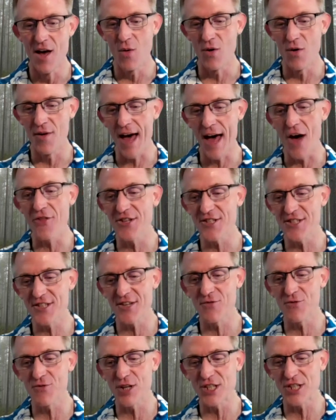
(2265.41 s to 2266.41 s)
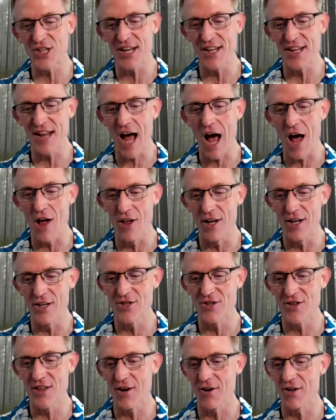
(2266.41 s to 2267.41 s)
Without this enriching
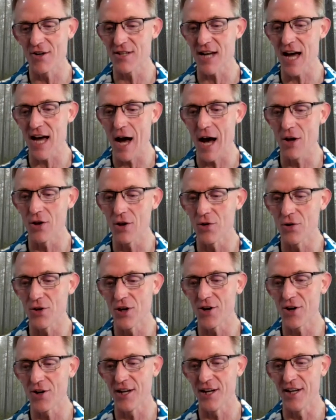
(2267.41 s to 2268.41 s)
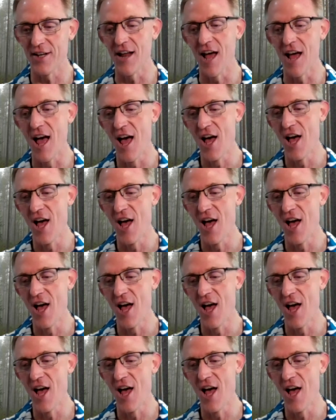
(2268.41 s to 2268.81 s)
knowledge, there is hollow yearning.